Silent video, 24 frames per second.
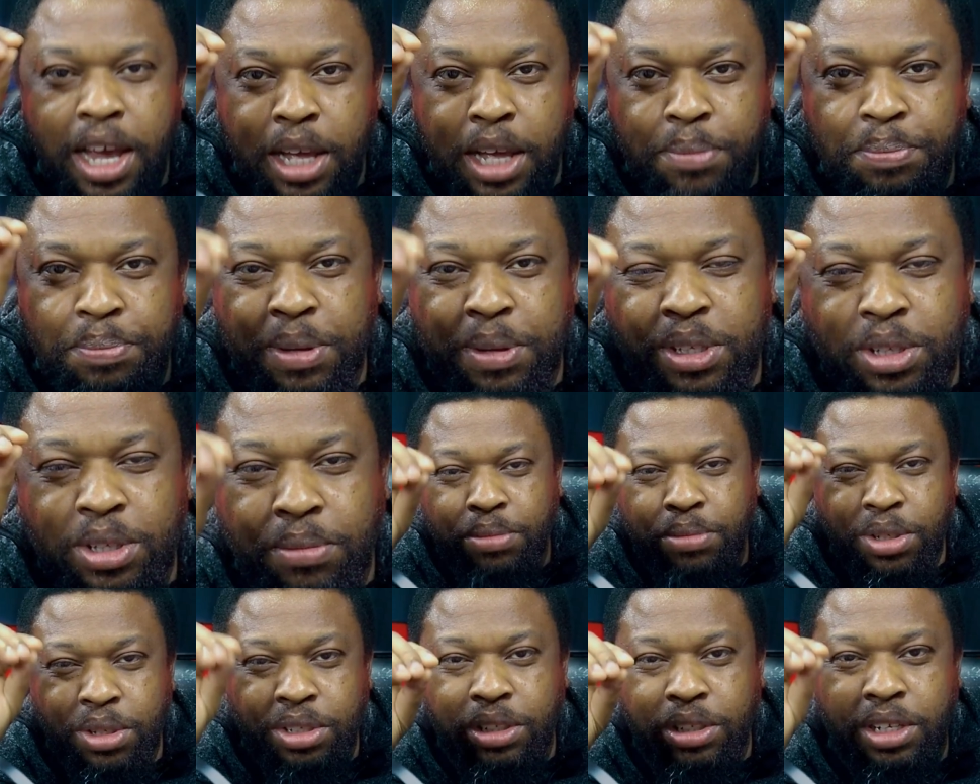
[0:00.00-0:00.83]
It picks
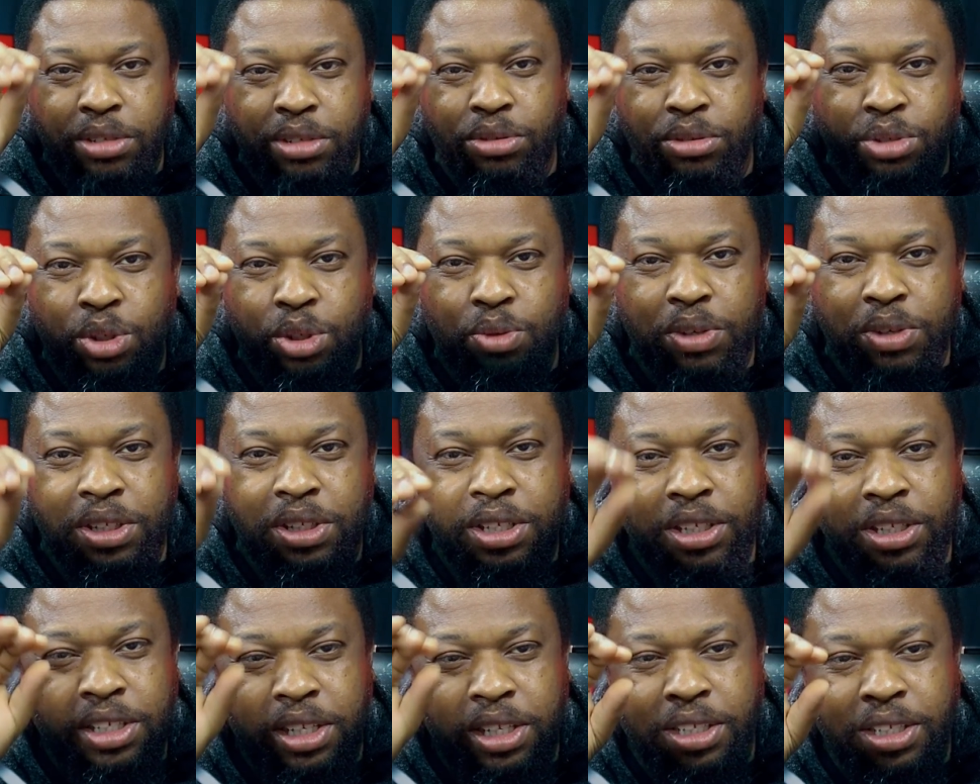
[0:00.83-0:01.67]
up those little
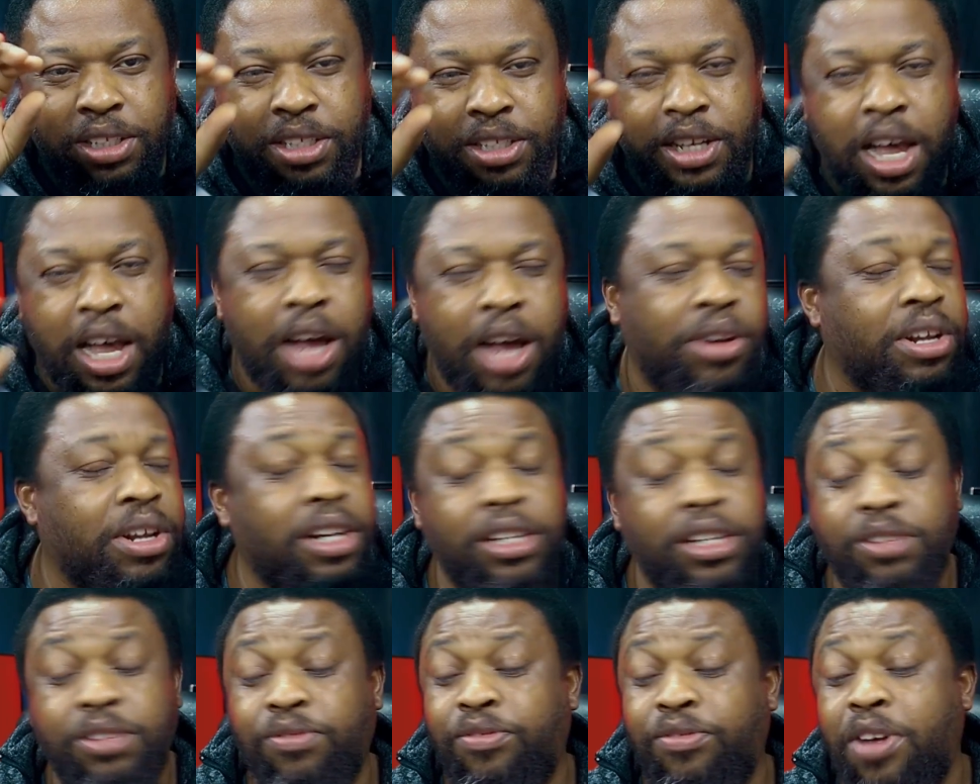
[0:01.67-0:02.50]
nuances in sound.
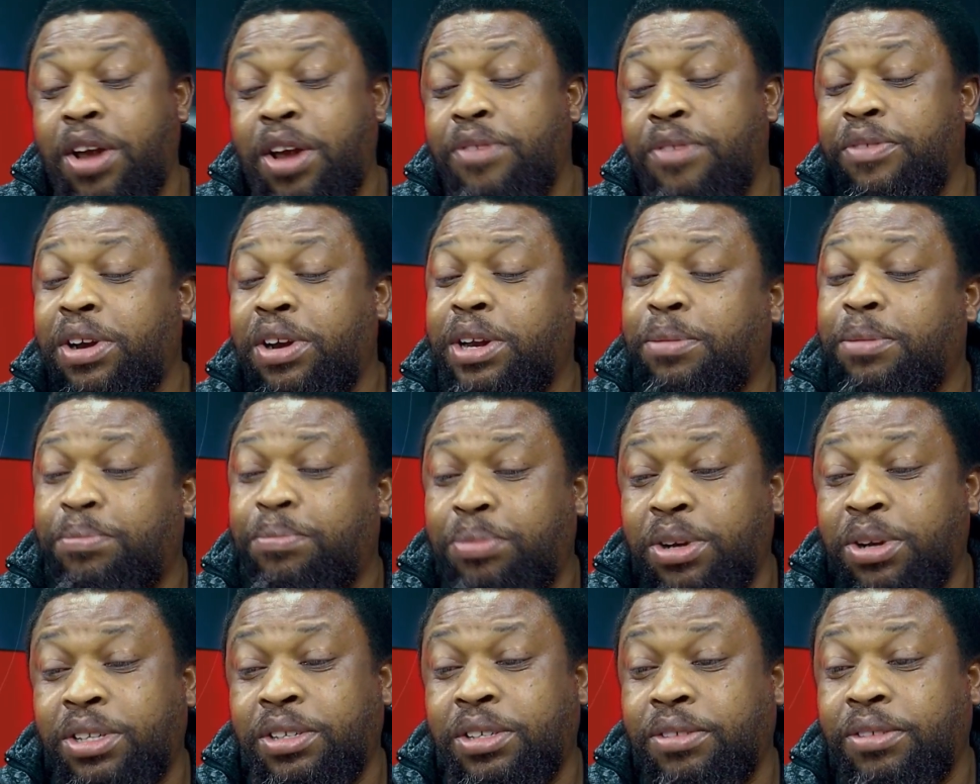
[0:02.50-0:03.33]
It is very
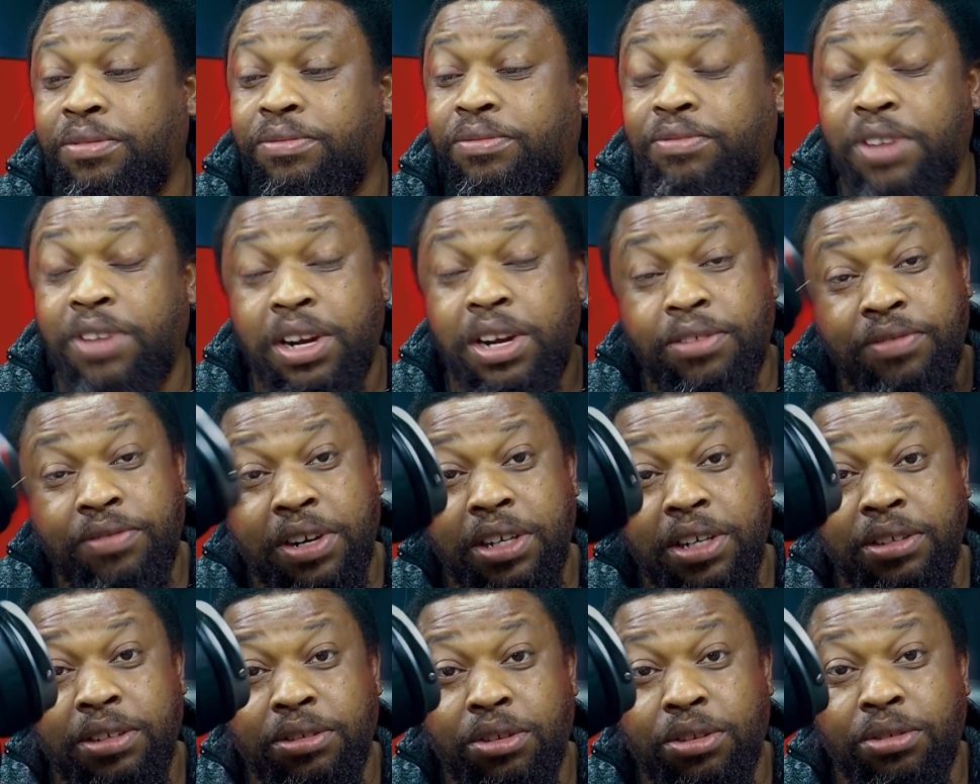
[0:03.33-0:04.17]
impressive,
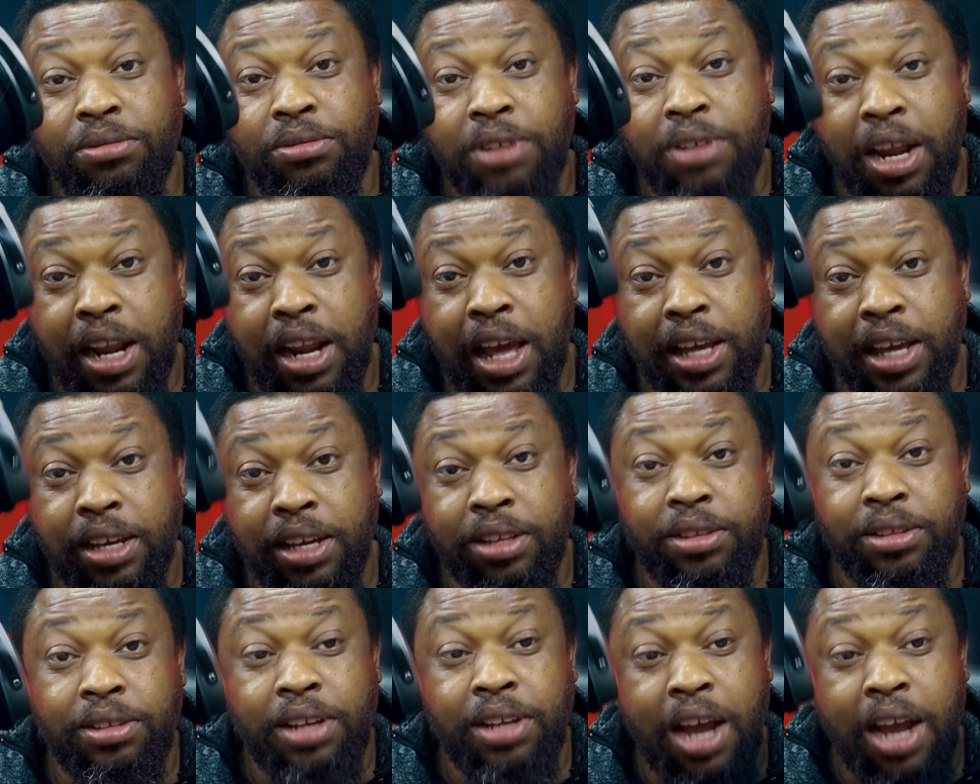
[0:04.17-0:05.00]
very good. I like
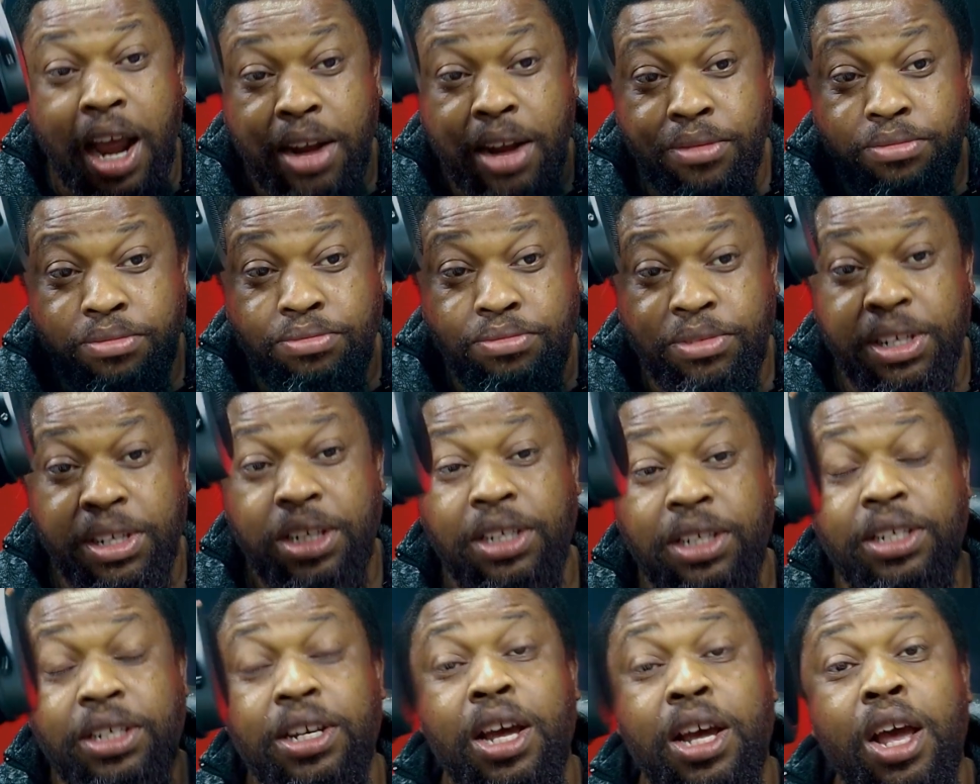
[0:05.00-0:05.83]
it. I
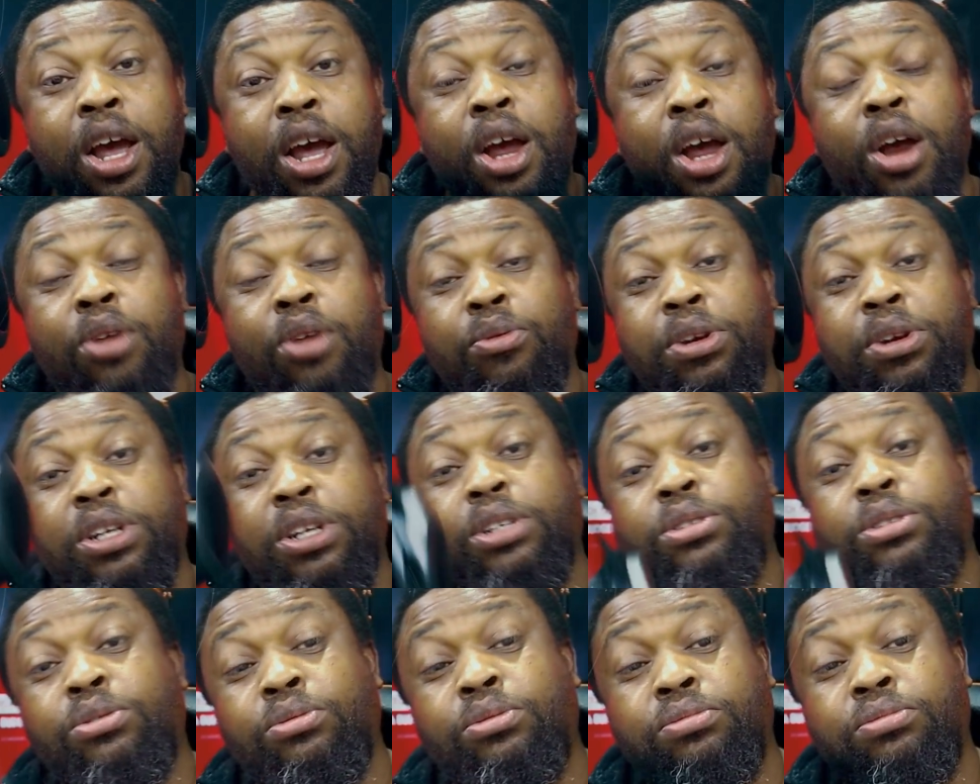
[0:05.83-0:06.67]
really
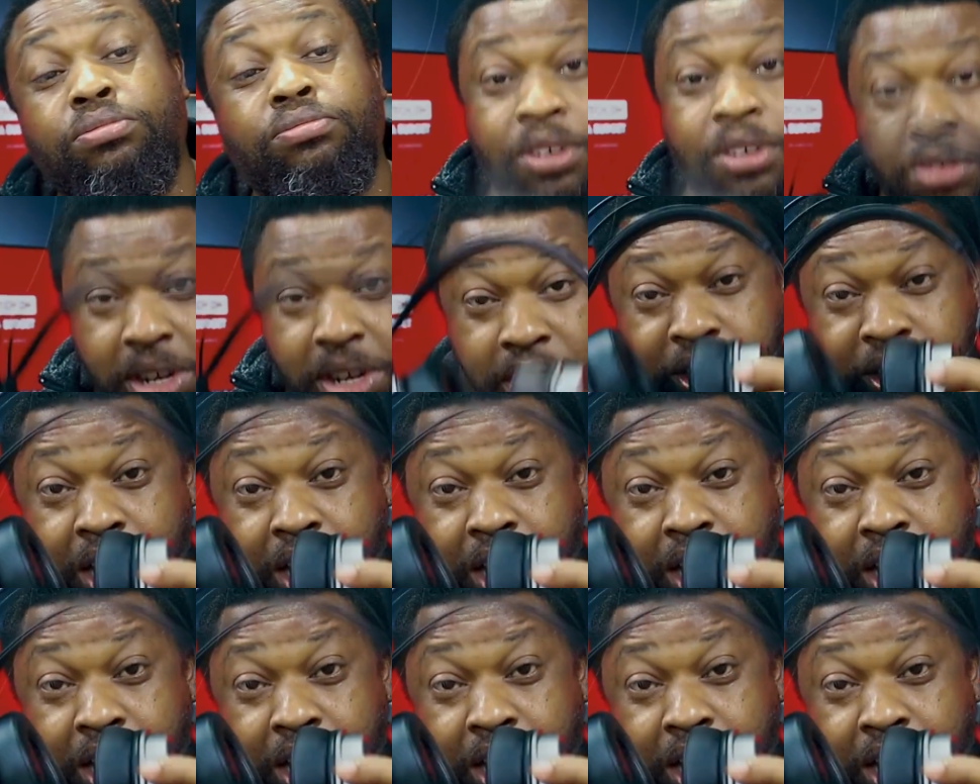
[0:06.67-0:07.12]
do. Great